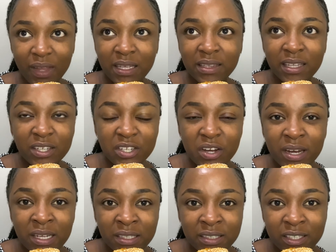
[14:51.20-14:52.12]
tertiary
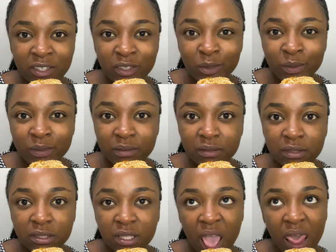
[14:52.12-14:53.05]
institutes,
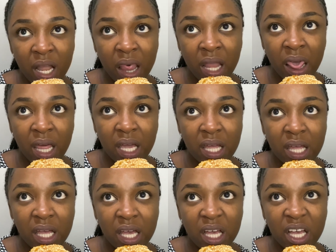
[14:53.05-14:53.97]

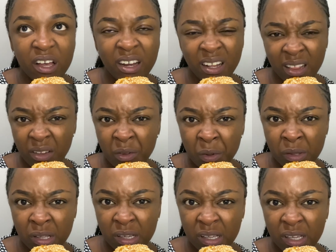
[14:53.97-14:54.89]
what are they called?
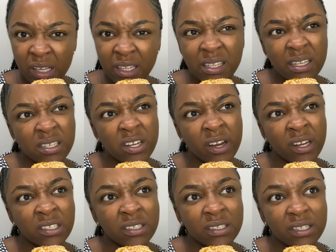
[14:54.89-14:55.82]

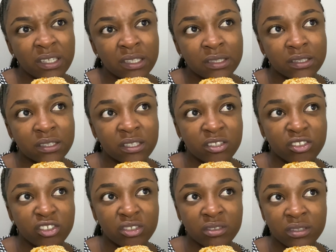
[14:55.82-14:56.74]
Tertiary
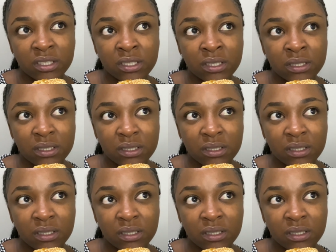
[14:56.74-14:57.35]
institutions.